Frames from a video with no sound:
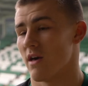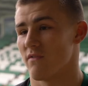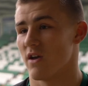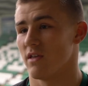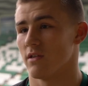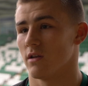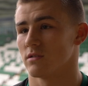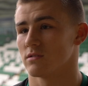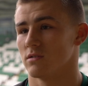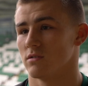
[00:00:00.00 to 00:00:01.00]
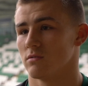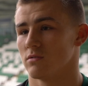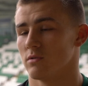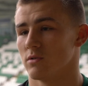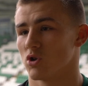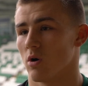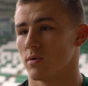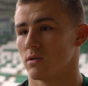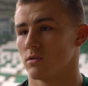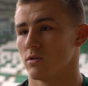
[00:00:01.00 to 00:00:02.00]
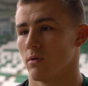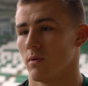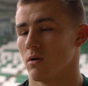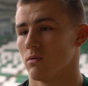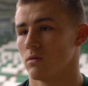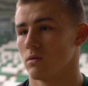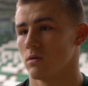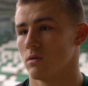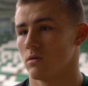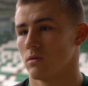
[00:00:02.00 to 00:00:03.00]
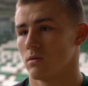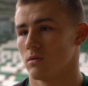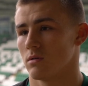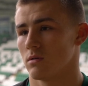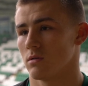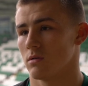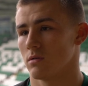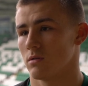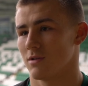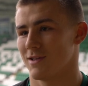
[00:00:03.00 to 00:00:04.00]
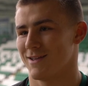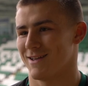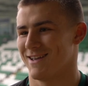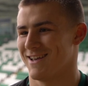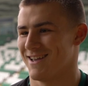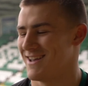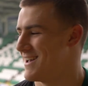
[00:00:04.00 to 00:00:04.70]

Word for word: their faith in us to do a job and do it well. It took 15 seconds to score in your Premiership